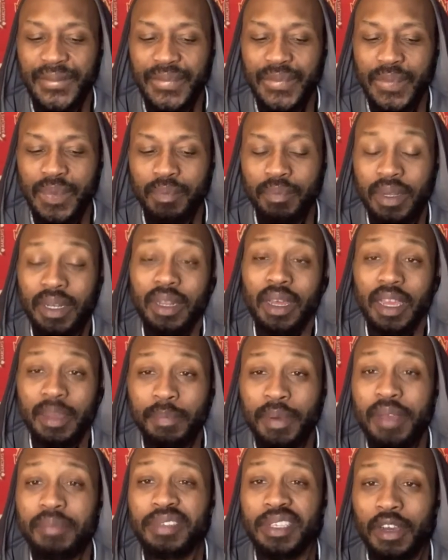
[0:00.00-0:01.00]
But no, he
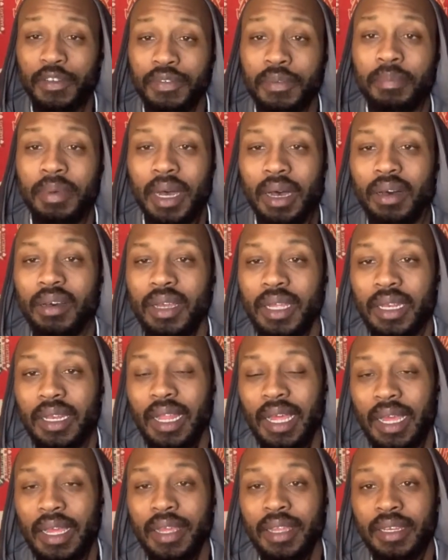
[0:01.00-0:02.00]
put himself about, and
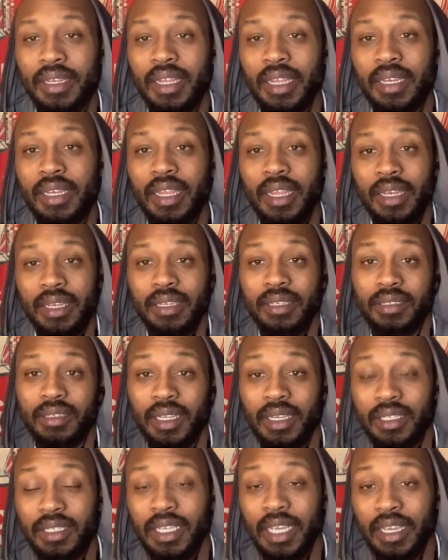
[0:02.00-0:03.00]
like, and
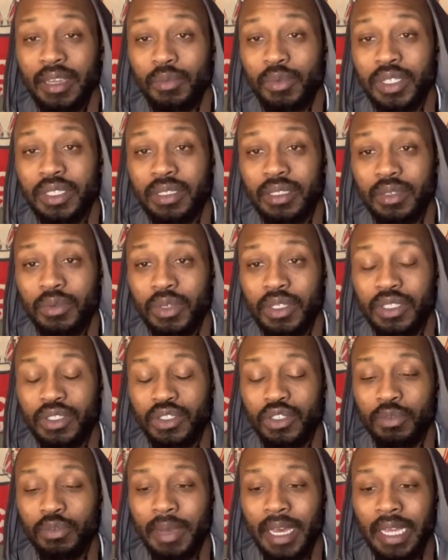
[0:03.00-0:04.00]
yeah, it wasn't
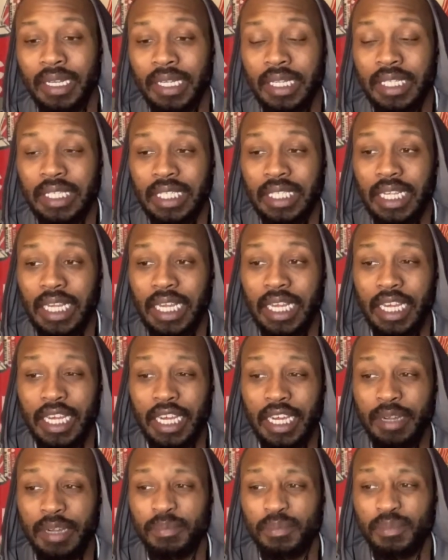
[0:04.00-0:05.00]
too bad.
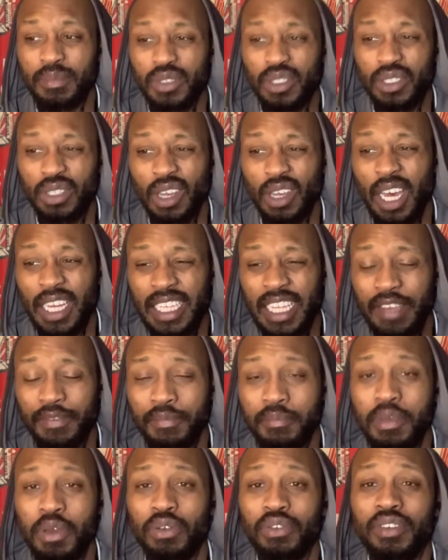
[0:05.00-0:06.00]
So I'd give
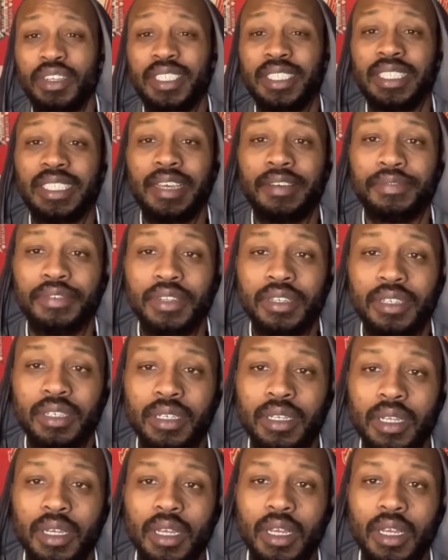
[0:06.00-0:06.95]
Milner a 7.